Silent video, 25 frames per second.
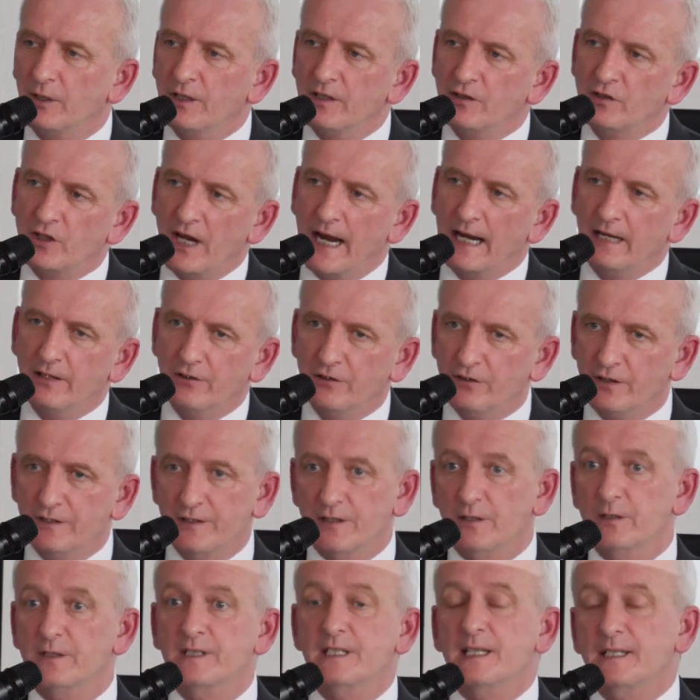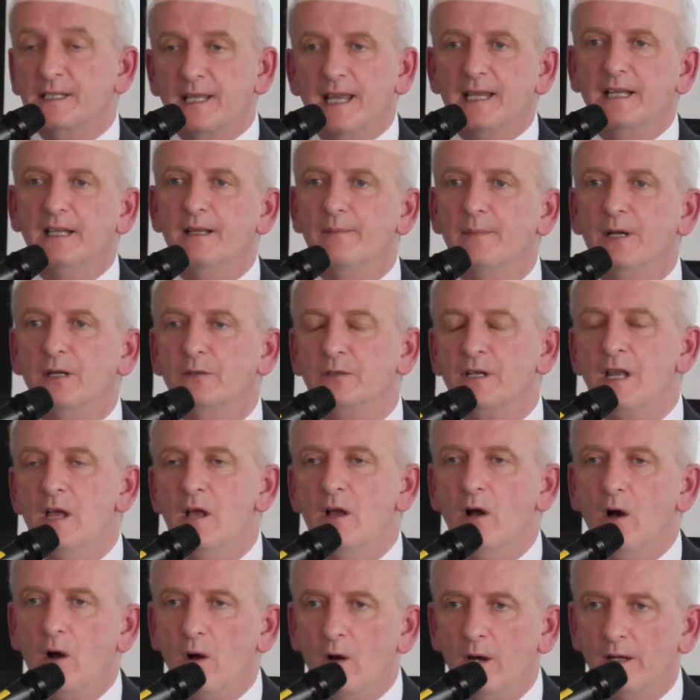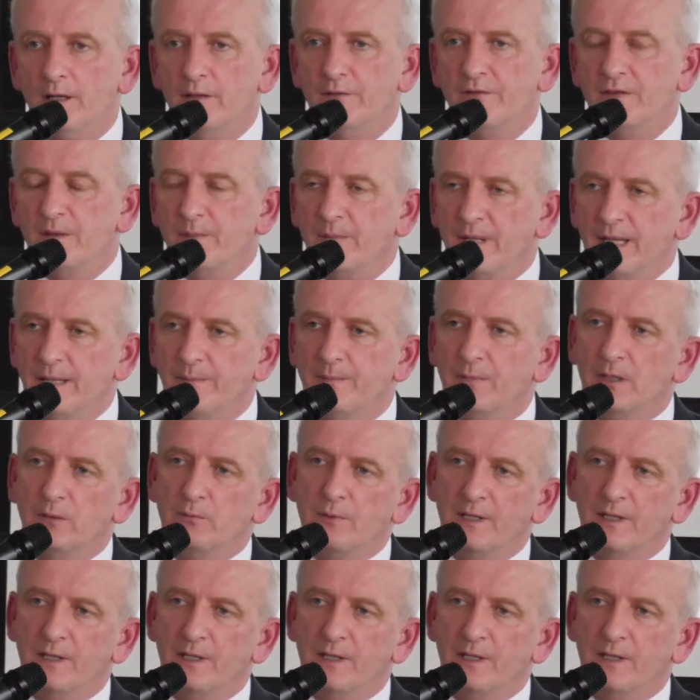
but it challenges us to think about all of the people